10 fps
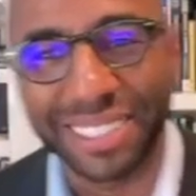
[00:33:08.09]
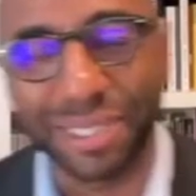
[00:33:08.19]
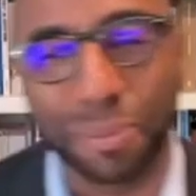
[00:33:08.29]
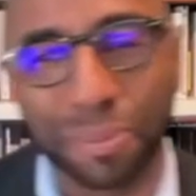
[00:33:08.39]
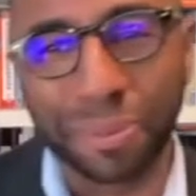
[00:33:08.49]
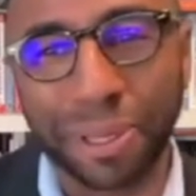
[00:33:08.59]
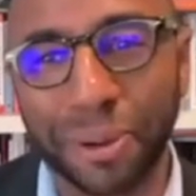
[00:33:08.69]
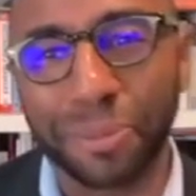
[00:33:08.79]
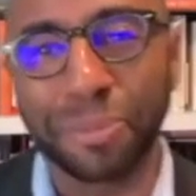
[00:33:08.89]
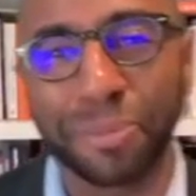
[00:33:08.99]
just to you
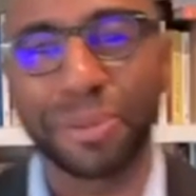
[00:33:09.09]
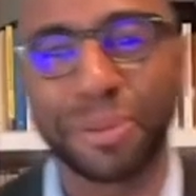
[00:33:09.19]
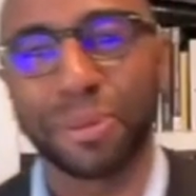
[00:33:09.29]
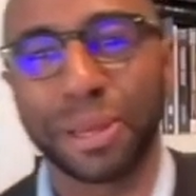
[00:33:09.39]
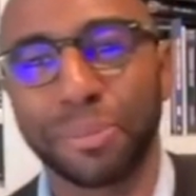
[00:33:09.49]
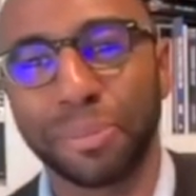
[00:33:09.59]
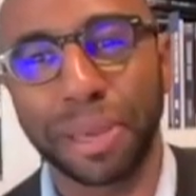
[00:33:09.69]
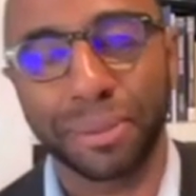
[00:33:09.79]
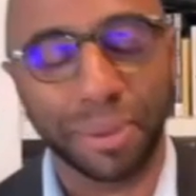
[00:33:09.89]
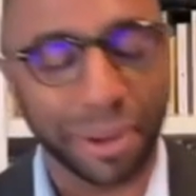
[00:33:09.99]
know play,
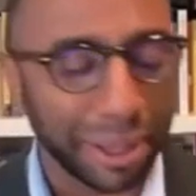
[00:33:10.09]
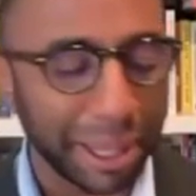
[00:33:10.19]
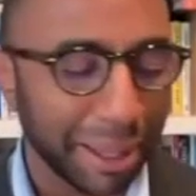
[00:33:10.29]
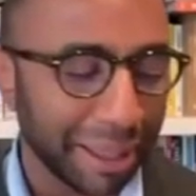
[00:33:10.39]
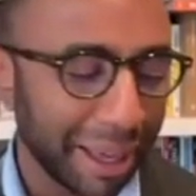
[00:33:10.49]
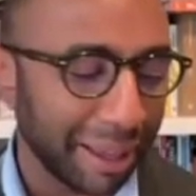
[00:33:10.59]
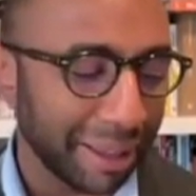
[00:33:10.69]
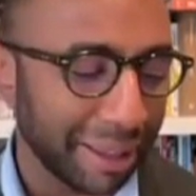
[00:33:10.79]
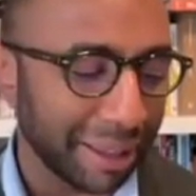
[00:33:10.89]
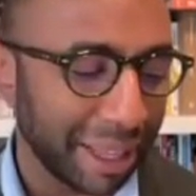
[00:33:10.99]
make a pun on that
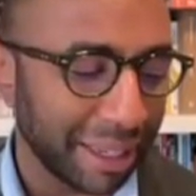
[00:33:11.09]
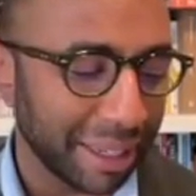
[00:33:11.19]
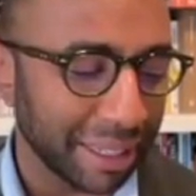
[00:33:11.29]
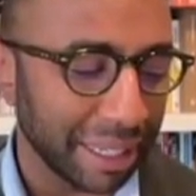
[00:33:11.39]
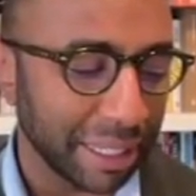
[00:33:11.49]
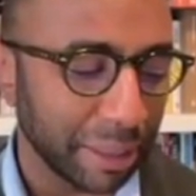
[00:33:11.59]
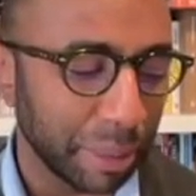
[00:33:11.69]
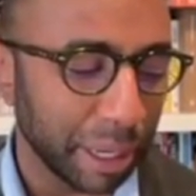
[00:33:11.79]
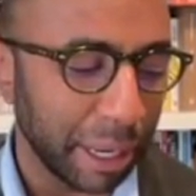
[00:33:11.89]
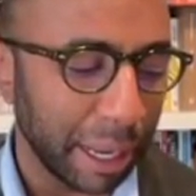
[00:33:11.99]
that that distinction
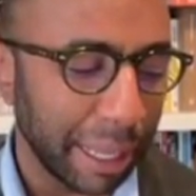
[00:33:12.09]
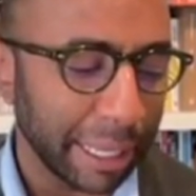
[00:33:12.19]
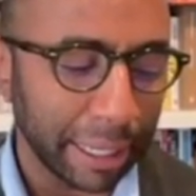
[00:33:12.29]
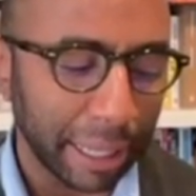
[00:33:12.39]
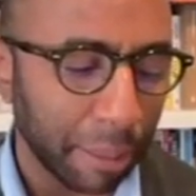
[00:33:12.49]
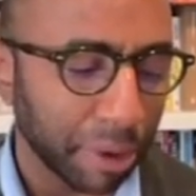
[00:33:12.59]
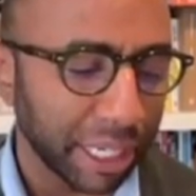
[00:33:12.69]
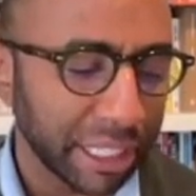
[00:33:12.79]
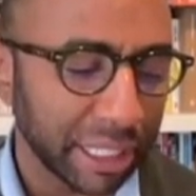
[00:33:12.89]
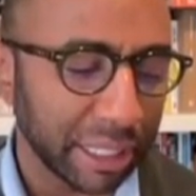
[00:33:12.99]
but uh, i think
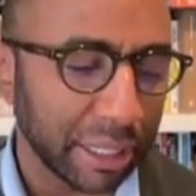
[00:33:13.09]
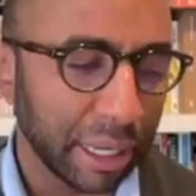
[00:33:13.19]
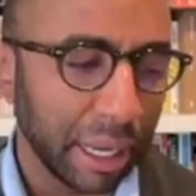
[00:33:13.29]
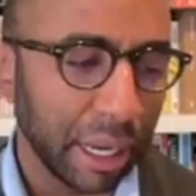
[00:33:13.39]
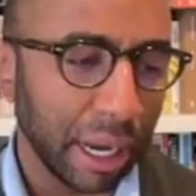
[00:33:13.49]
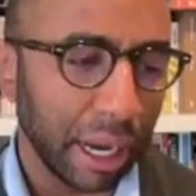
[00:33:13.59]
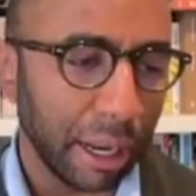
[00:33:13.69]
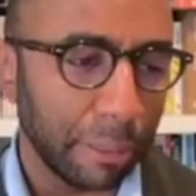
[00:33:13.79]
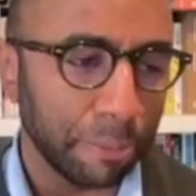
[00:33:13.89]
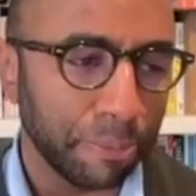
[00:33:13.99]
collaboration
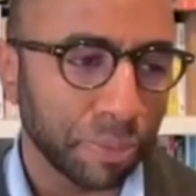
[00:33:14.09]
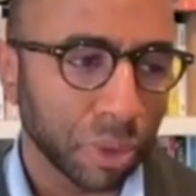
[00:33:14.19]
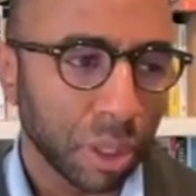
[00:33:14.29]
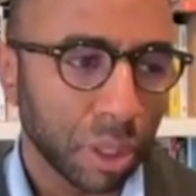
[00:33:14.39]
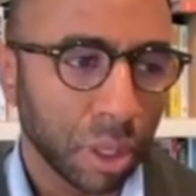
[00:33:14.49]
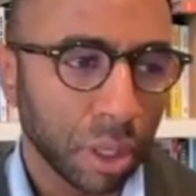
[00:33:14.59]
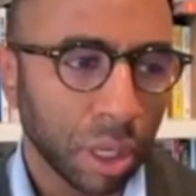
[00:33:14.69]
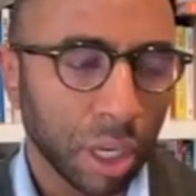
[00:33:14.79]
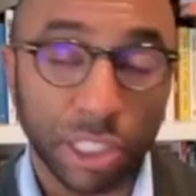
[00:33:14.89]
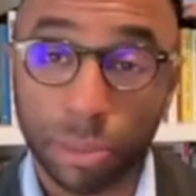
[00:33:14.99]
um,
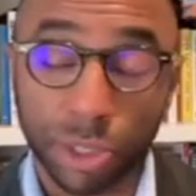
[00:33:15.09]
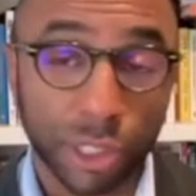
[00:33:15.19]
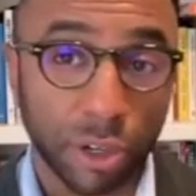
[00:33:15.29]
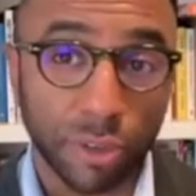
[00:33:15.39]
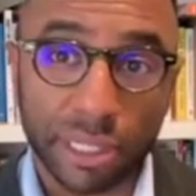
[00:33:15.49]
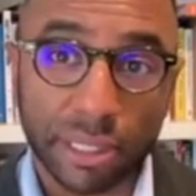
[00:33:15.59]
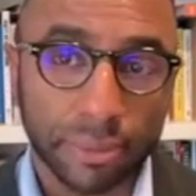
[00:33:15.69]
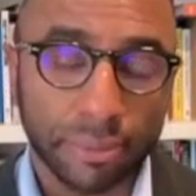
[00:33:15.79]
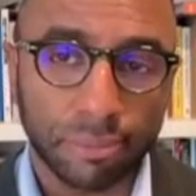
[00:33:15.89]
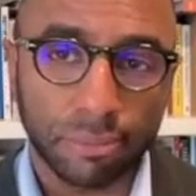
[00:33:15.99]
customer
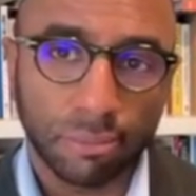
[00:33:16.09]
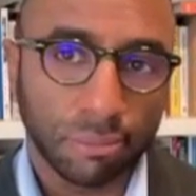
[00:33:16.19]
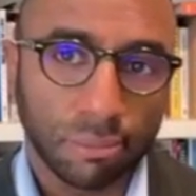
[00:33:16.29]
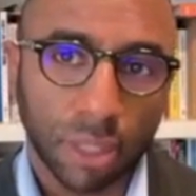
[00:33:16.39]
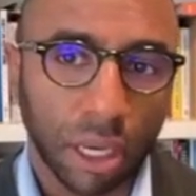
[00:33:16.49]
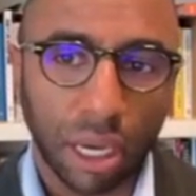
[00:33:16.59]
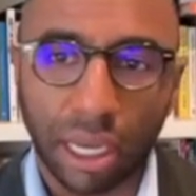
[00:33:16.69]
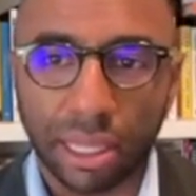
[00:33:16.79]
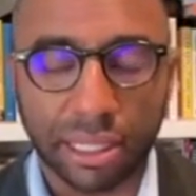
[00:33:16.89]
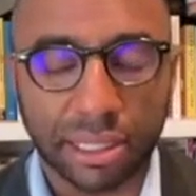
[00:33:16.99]
service uh,
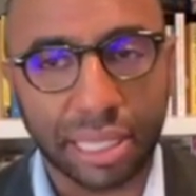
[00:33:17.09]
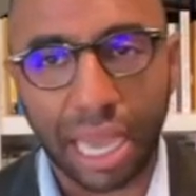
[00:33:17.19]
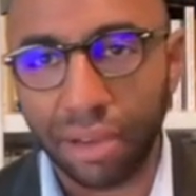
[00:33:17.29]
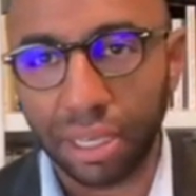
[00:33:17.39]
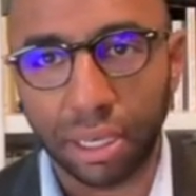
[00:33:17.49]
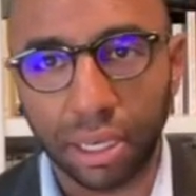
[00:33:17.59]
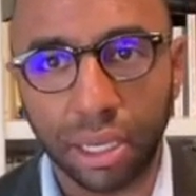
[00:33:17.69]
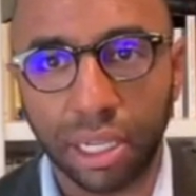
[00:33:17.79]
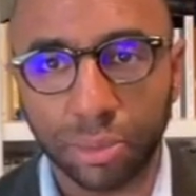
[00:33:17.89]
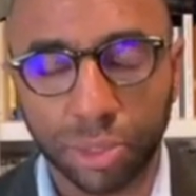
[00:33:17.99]
i think just having a, a
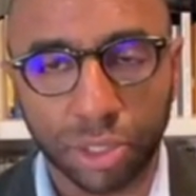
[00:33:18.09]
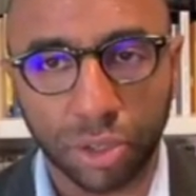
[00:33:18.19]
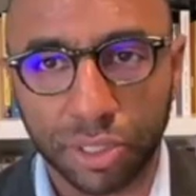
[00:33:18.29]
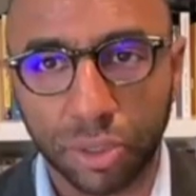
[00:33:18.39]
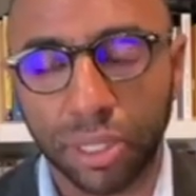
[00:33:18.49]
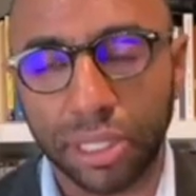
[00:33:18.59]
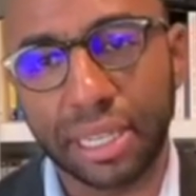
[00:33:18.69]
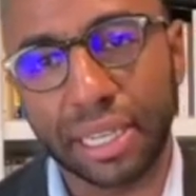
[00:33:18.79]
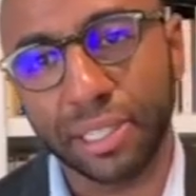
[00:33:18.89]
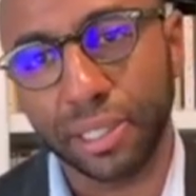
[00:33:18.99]
customer service
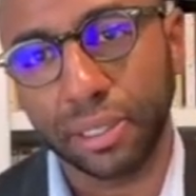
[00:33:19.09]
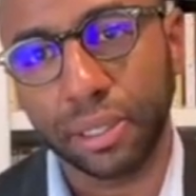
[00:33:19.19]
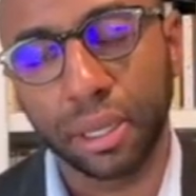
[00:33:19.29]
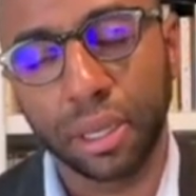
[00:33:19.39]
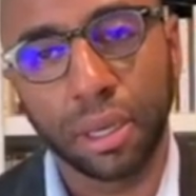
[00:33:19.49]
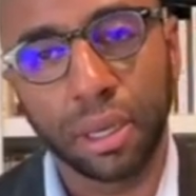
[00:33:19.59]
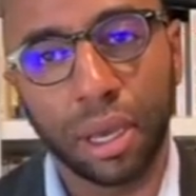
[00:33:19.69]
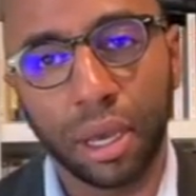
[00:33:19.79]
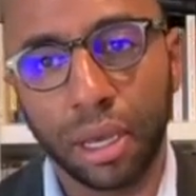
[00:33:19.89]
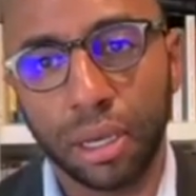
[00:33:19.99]
orientation
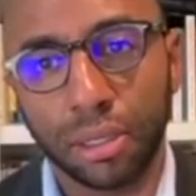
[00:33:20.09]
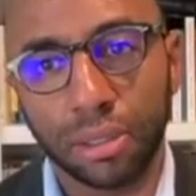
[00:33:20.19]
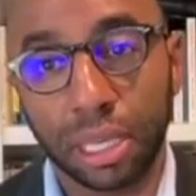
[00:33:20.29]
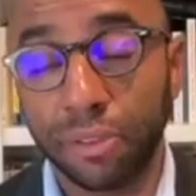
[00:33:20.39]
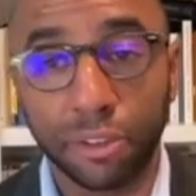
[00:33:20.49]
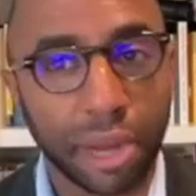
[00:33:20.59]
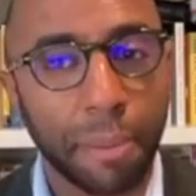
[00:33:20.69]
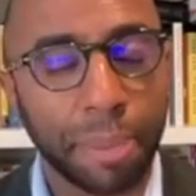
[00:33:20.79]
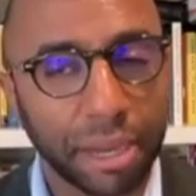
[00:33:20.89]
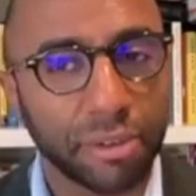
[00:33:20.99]
uh, even if you're
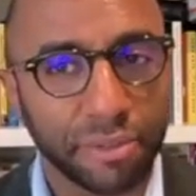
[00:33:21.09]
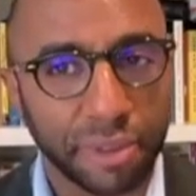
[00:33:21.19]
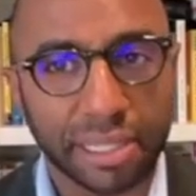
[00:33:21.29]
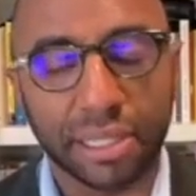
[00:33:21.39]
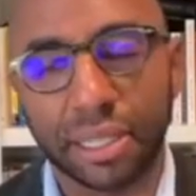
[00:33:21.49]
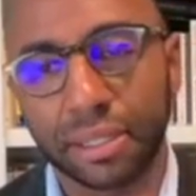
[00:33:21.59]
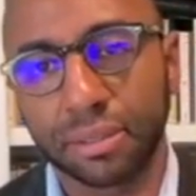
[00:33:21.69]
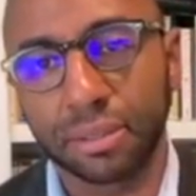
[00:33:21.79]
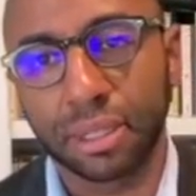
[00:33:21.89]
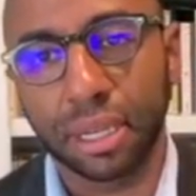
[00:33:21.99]
not patron facing
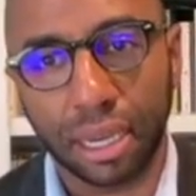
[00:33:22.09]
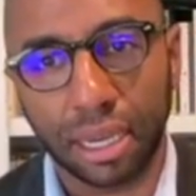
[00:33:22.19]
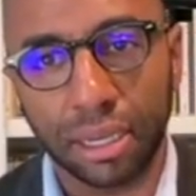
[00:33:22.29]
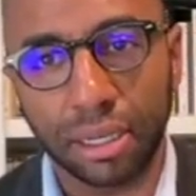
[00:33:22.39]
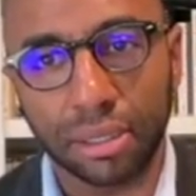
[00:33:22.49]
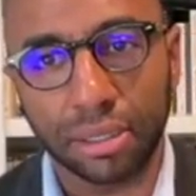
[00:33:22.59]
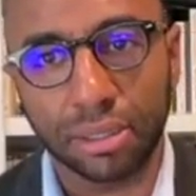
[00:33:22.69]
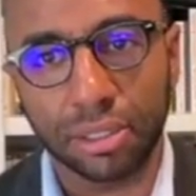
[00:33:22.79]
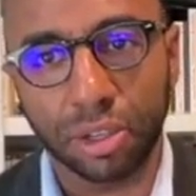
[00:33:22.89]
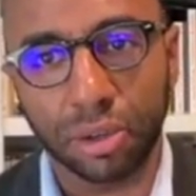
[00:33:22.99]
uh,
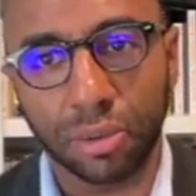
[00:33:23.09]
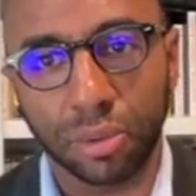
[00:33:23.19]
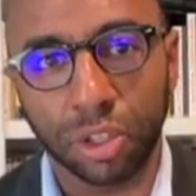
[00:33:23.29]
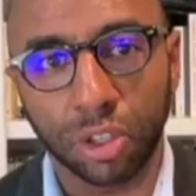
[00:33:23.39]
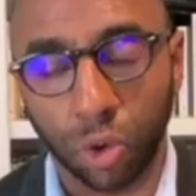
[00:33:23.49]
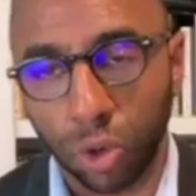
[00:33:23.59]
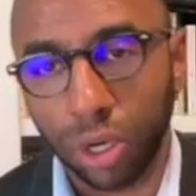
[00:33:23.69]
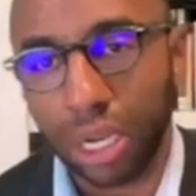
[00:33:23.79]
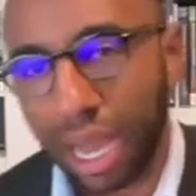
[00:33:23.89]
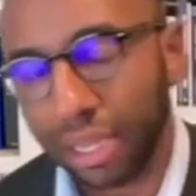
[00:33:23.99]
you know,
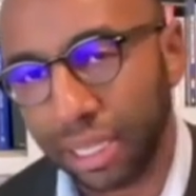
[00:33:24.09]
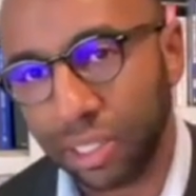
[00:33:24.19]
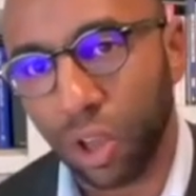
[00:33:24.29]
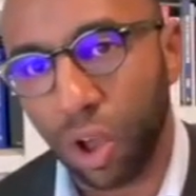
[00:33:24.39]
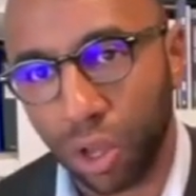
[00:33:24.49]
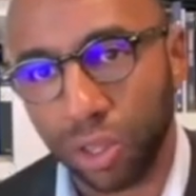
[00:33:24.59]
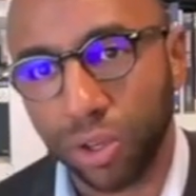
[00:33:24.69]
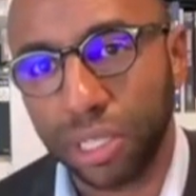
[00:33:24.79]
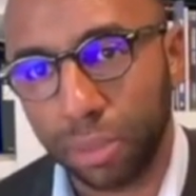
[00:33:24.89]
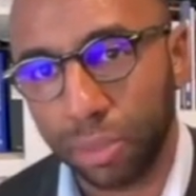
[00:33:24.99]
your colleagues on
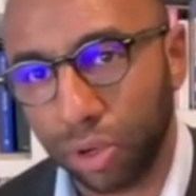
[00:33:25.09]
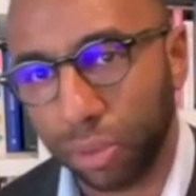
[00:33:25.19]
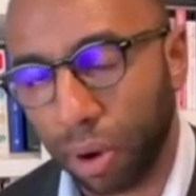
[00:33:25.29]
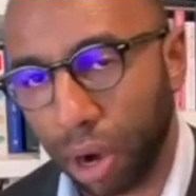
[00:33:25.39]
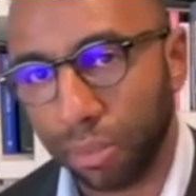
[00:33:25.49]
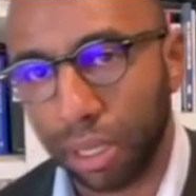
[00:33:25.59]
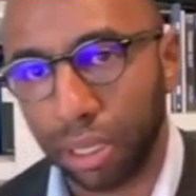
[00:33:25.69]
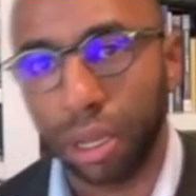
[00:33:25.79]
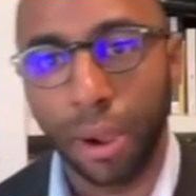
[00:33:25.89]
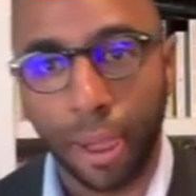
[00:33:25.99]
your team in your department